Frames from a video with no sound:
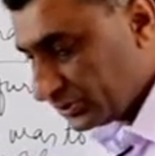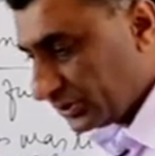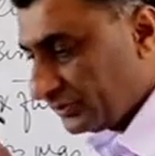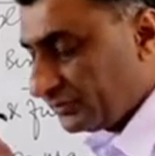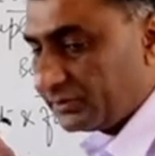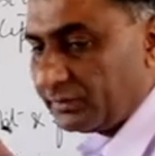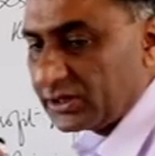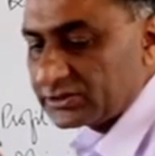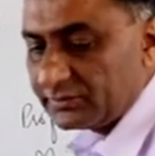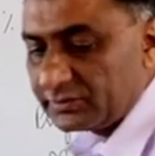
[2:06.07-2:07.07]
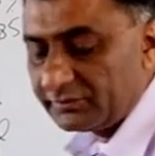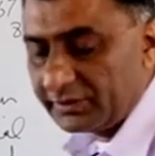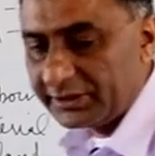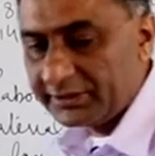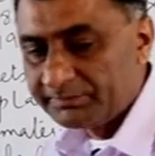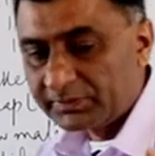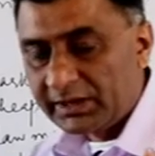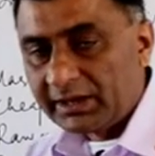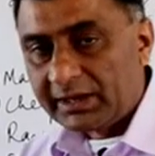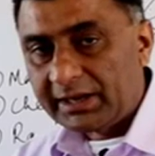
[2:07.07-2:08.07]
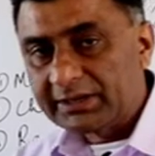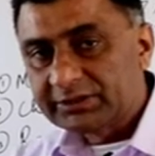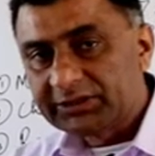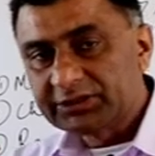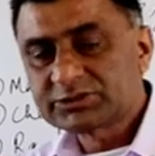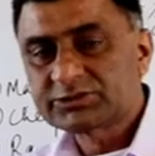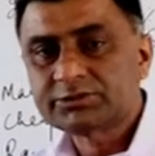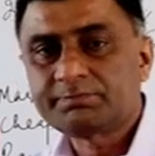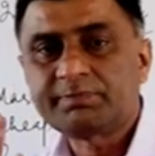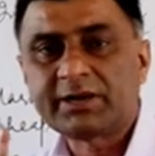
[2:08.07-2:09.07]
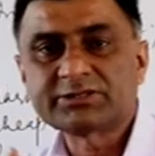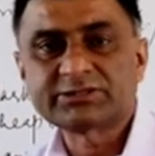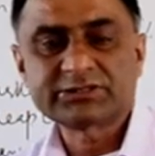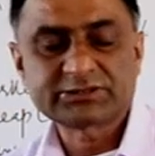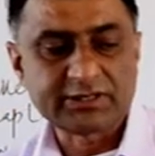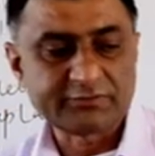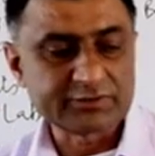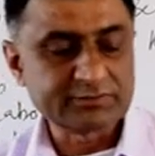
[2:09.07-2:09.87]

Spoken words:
the different parts of the world, and this process of,